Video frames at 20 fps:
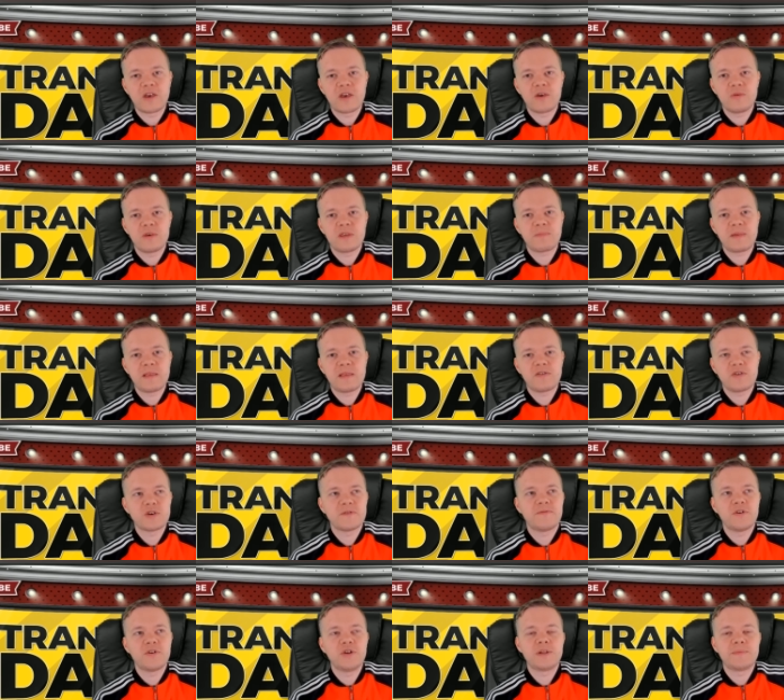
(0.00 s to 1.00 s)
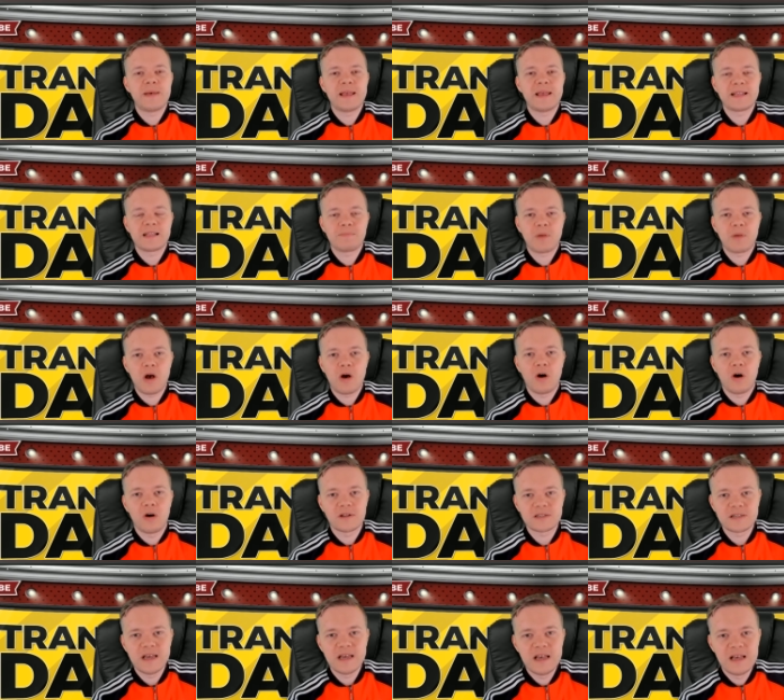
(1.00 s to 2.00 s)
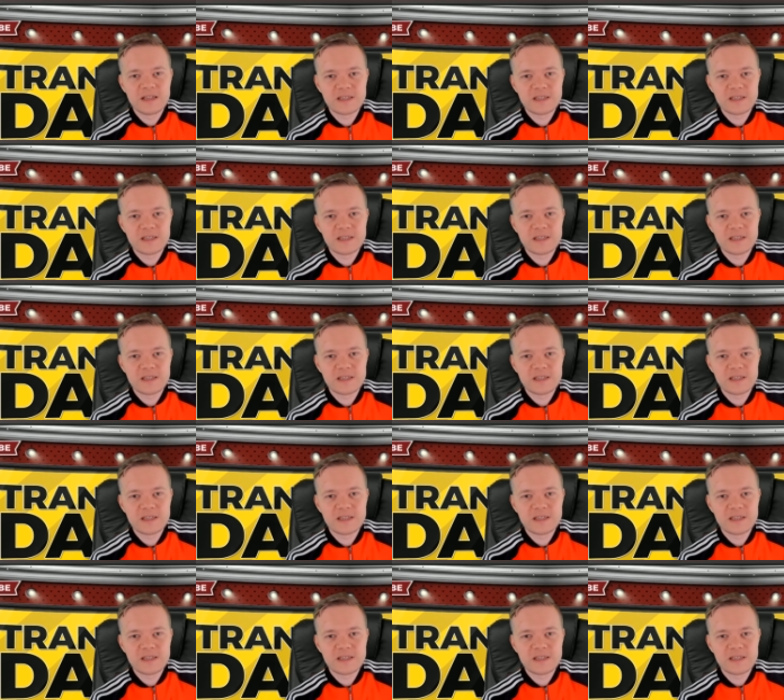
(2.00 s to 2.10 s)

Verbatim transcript: who has been such a fundamental part